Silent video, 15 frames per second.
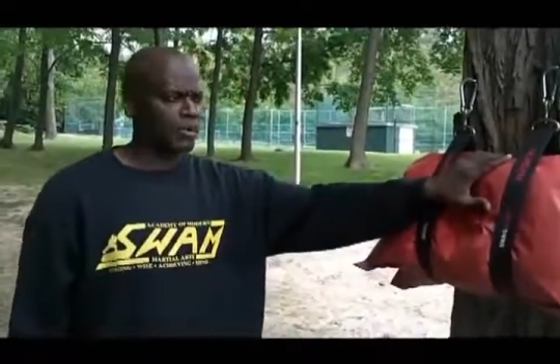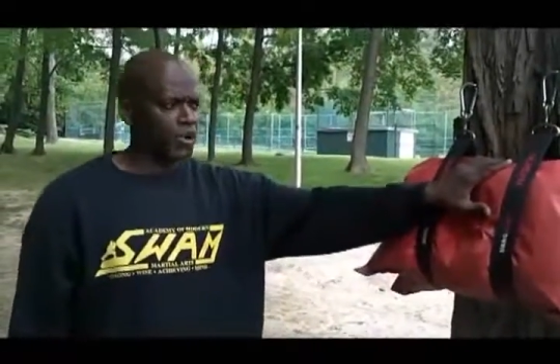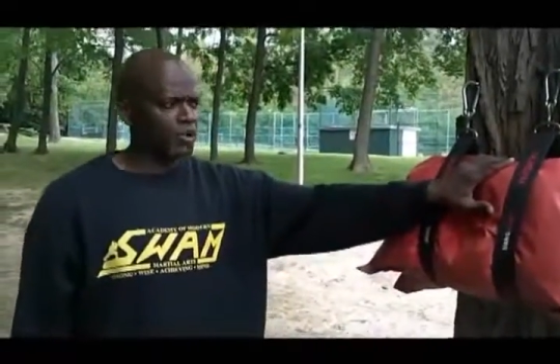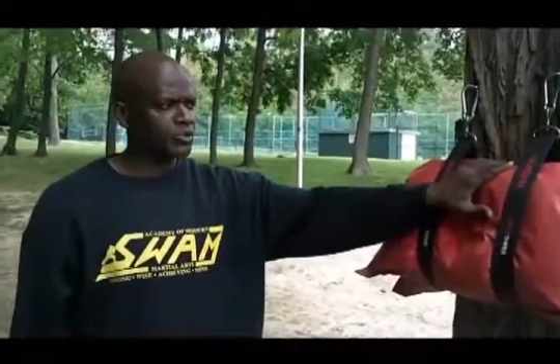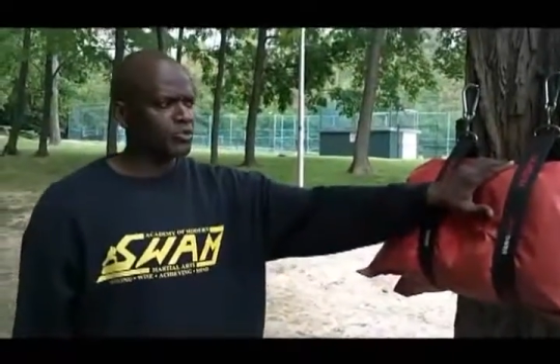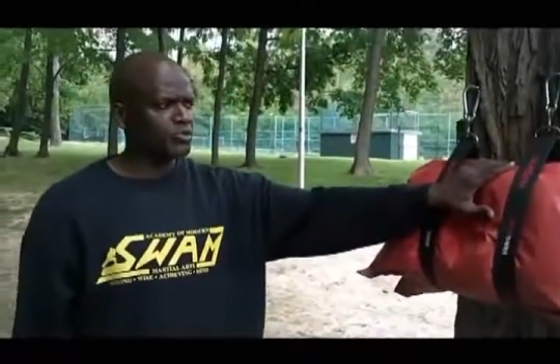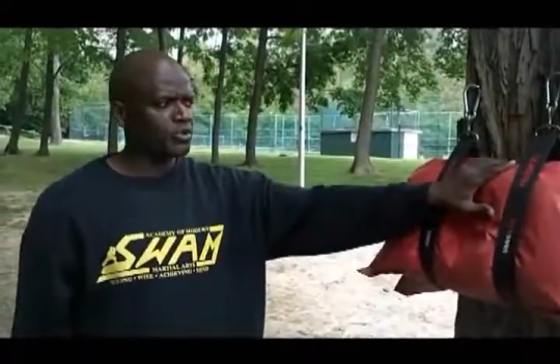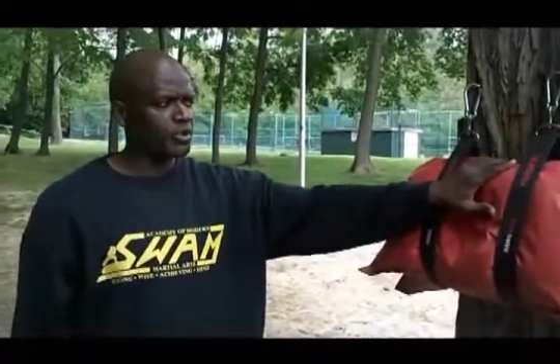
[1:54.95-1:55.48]
but
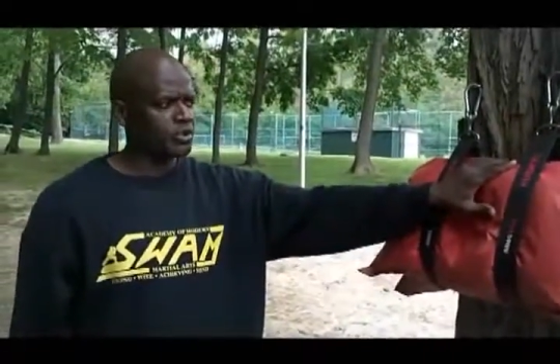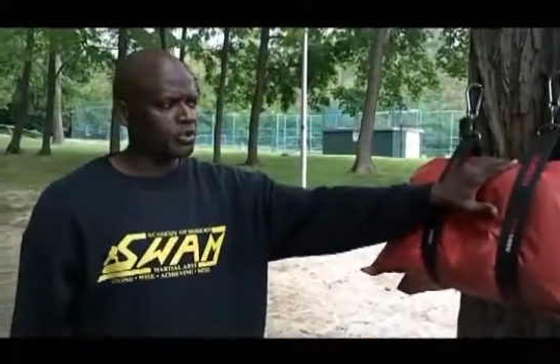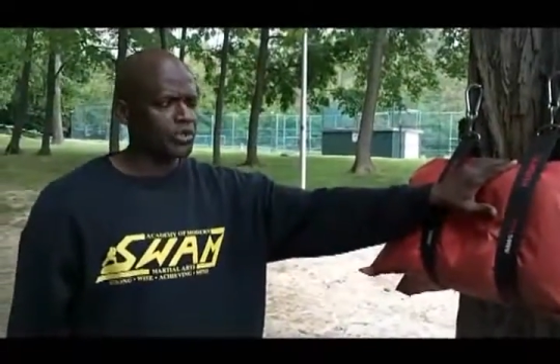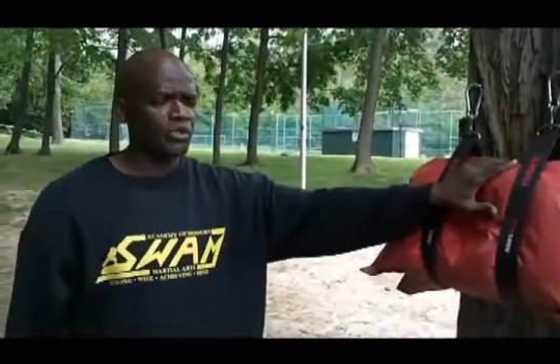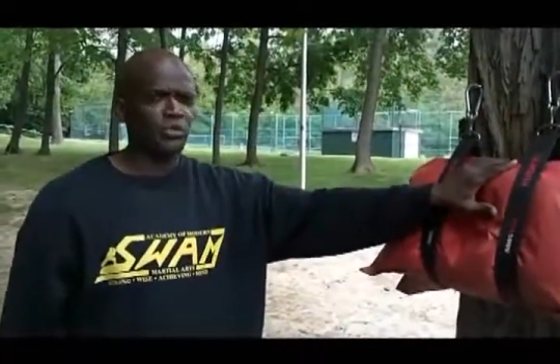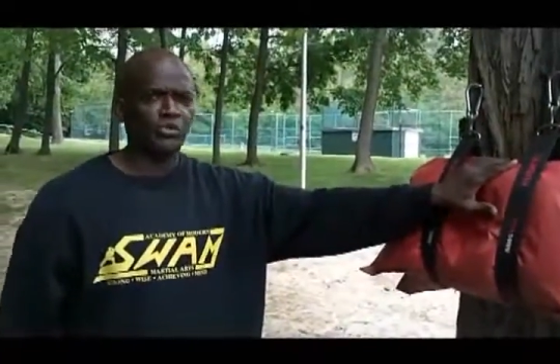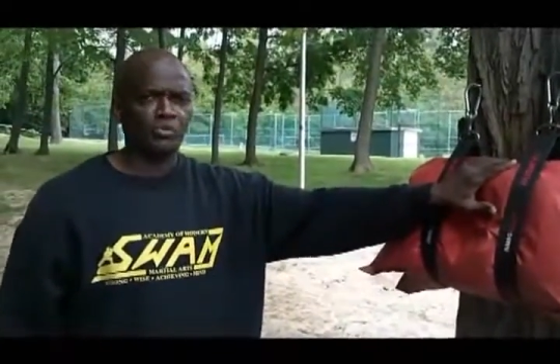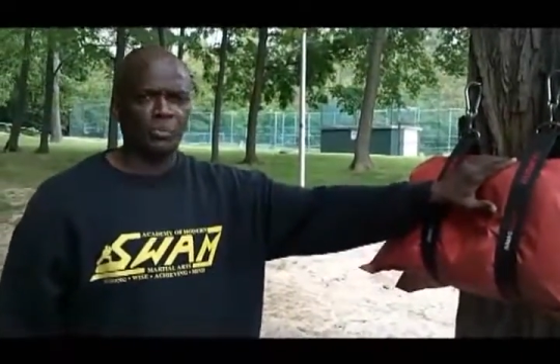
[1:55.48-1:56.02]
also could
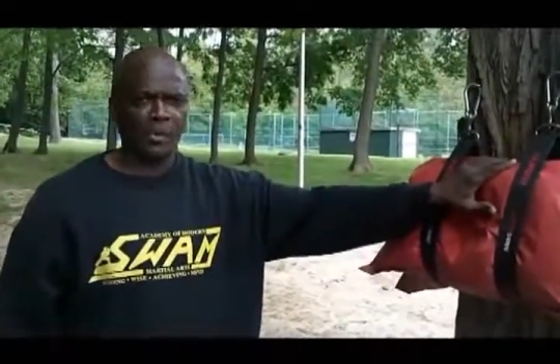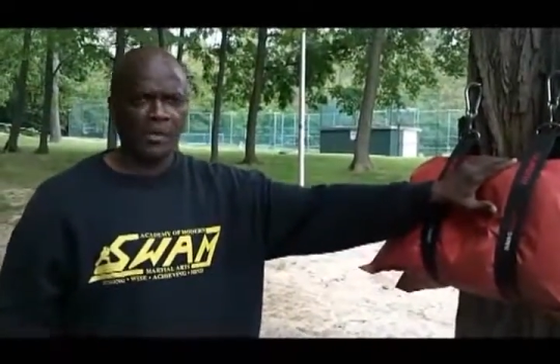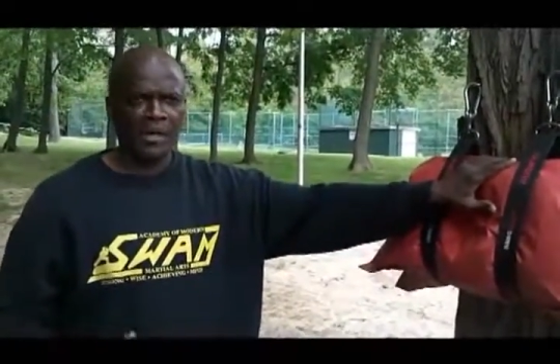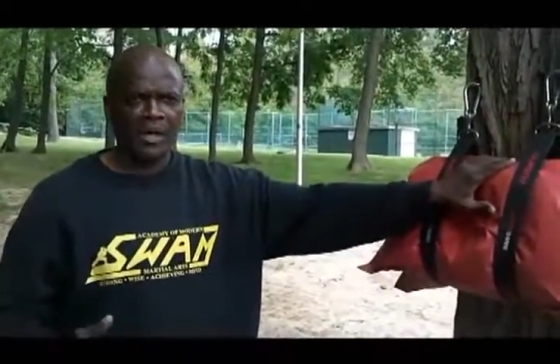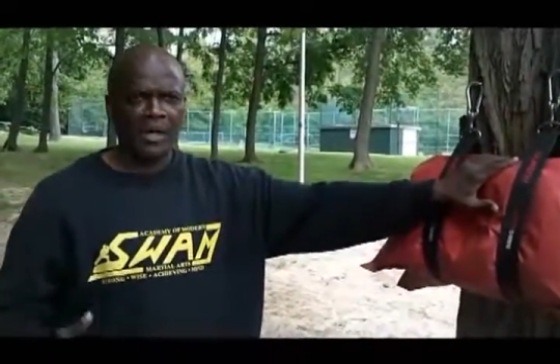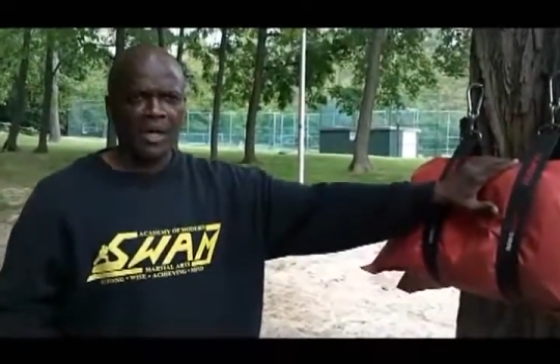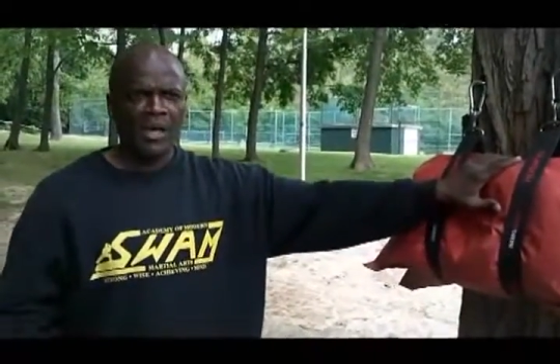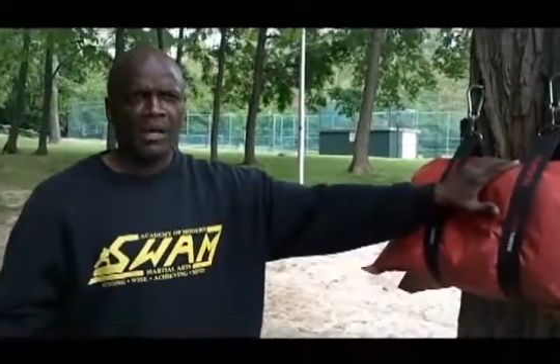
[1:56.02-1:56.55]
still
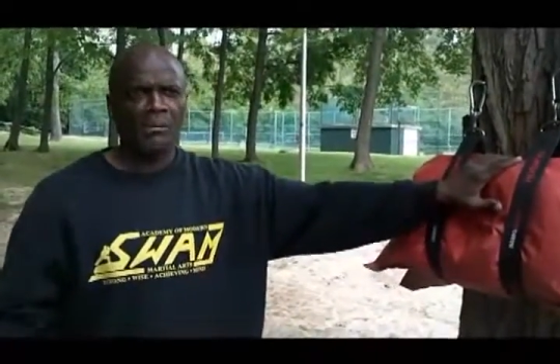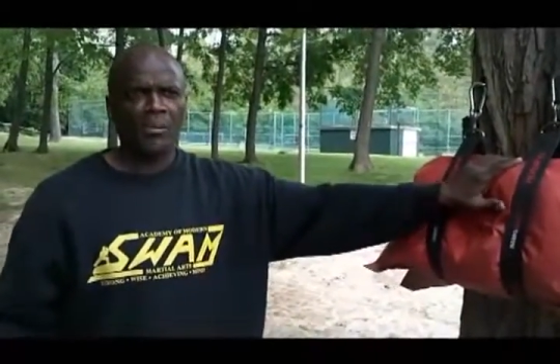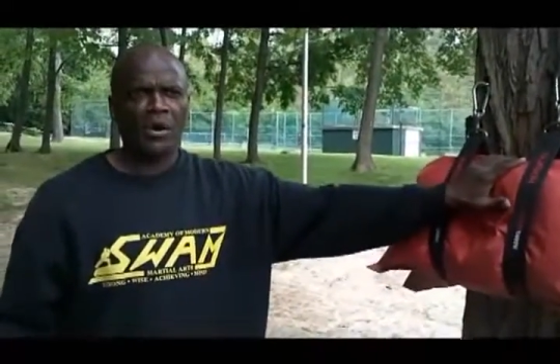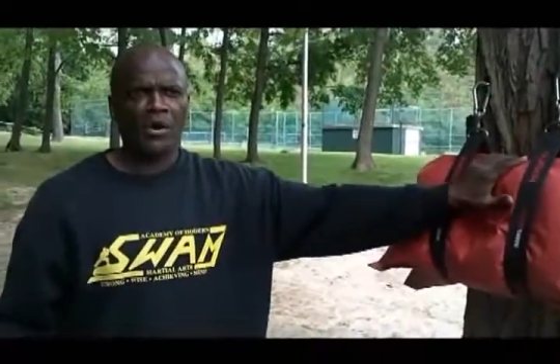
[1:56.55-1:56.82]
be a